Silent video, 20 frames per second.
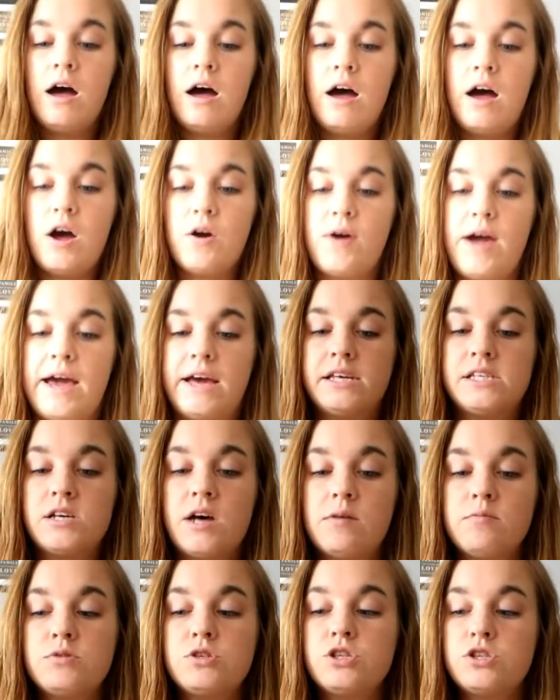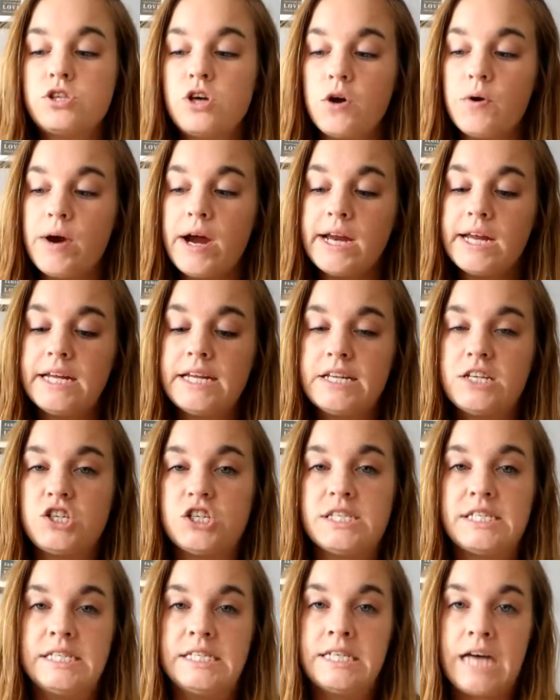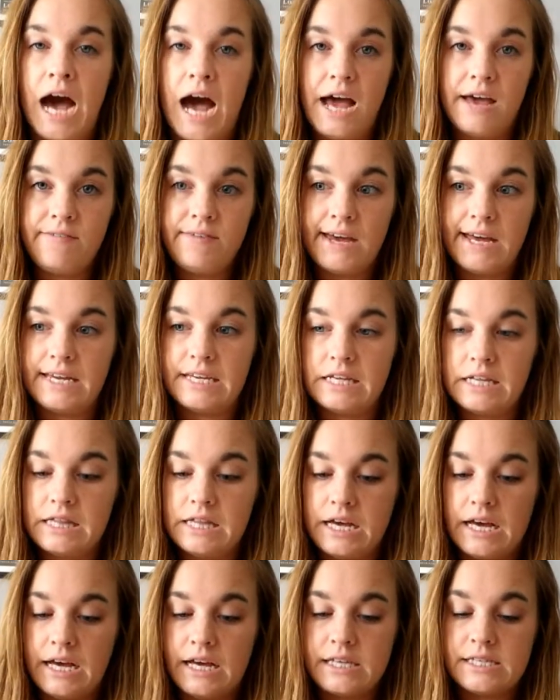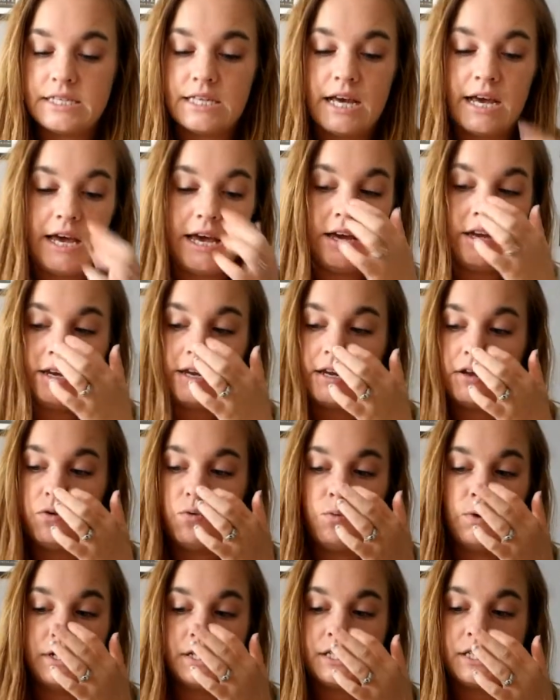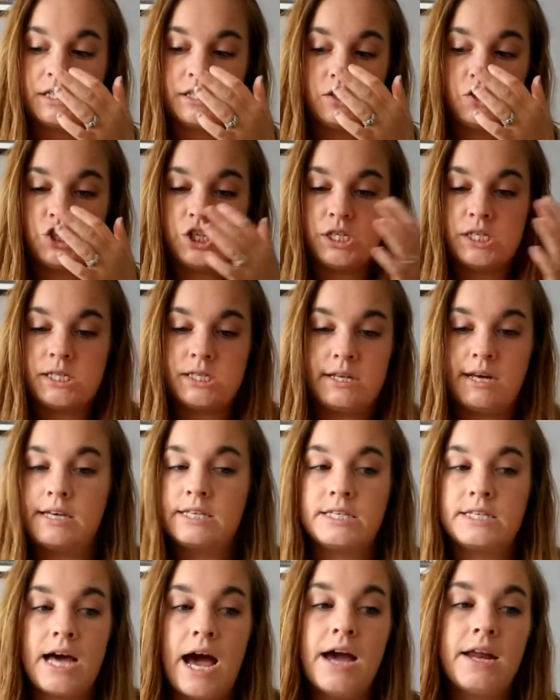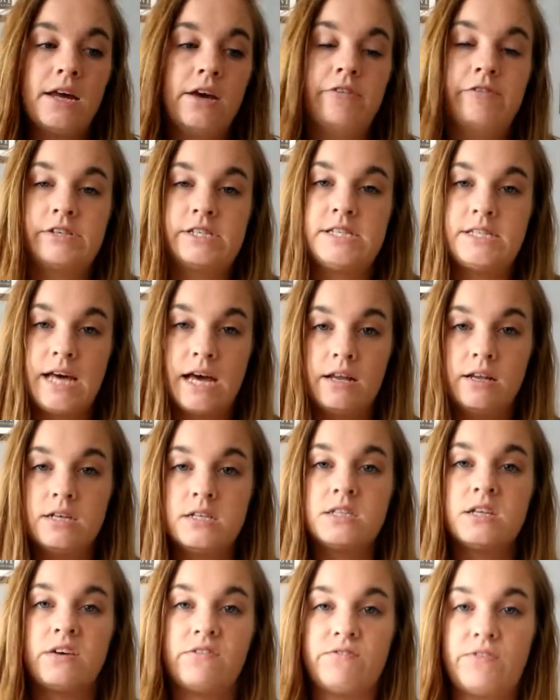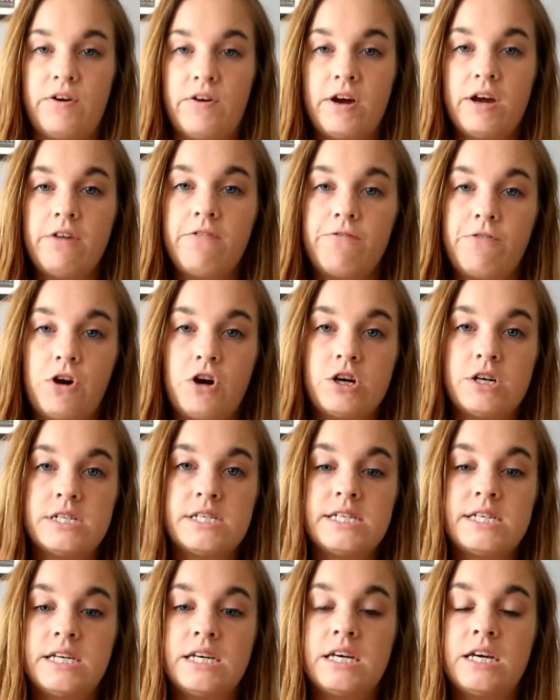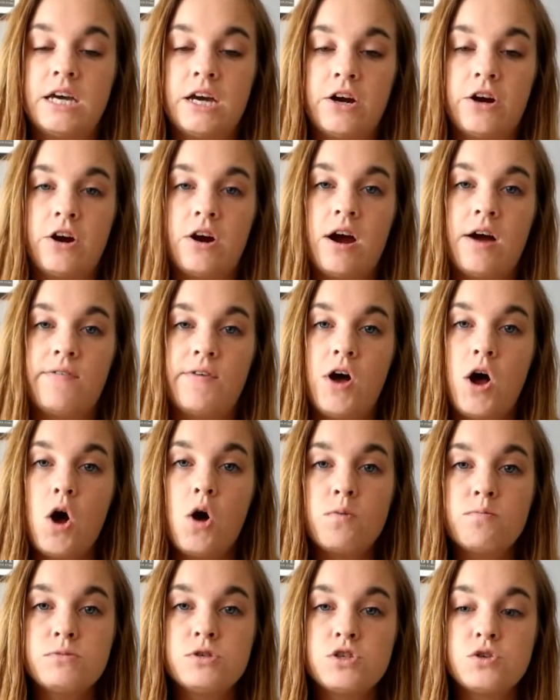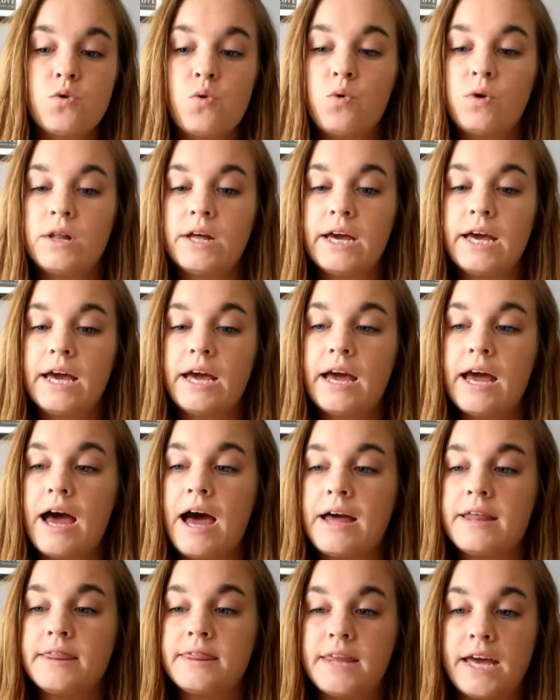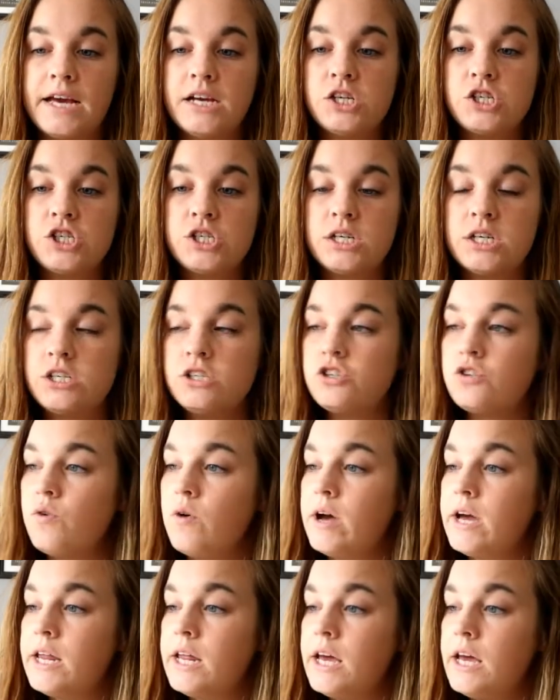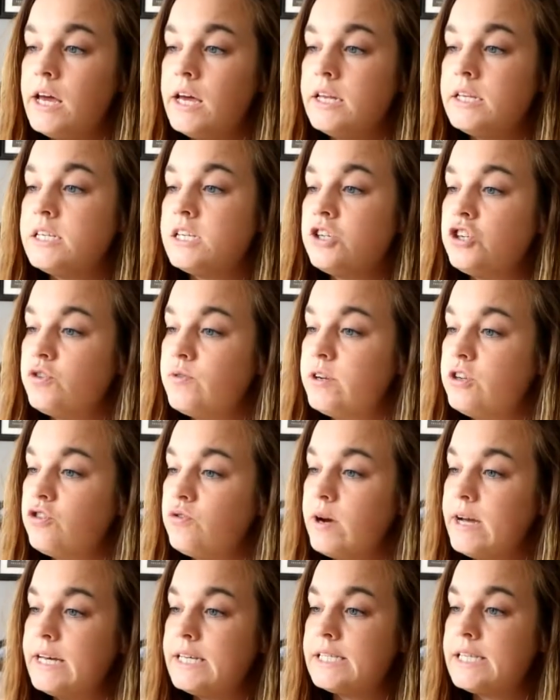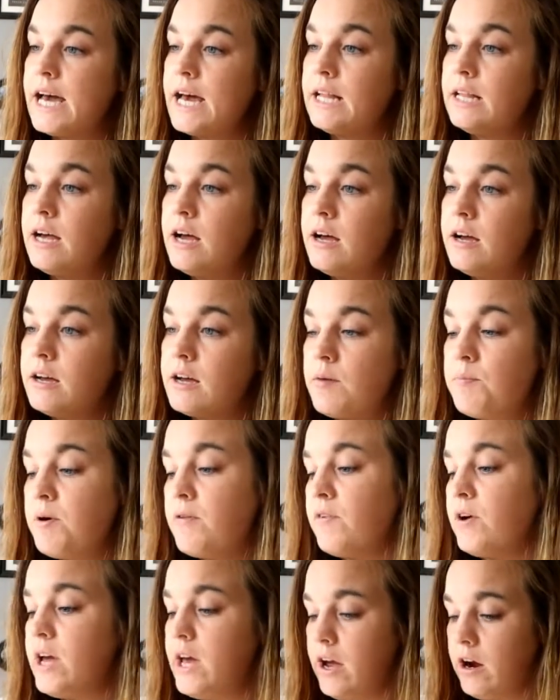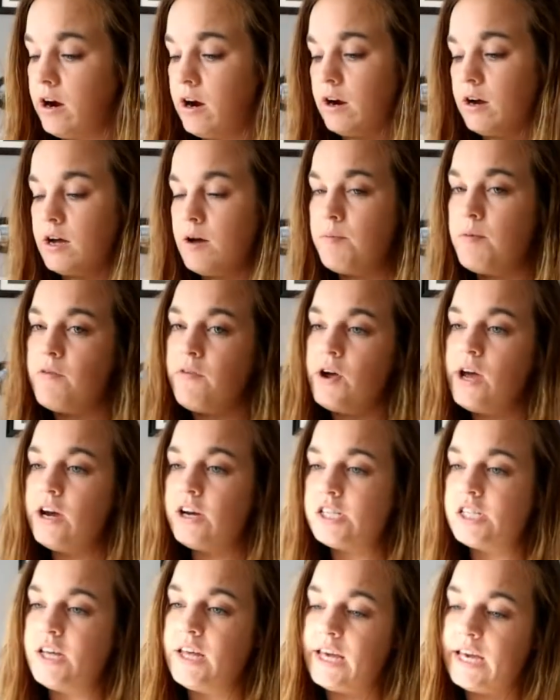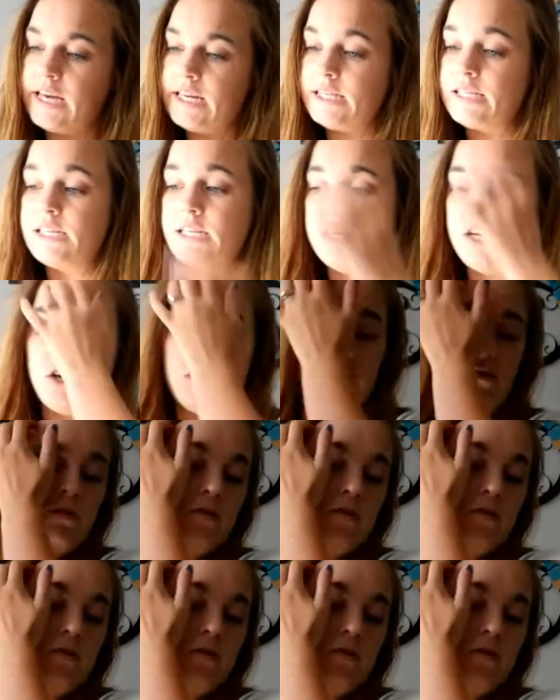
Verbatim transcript: Okay, so I'm so ready to just dive into this. It was just exciting. It was Selah's very first year of homeschooling. I think she um, enjoyed it. Did you enjoy it, Selah? Yeah. Come over here. Come over here so they can see you.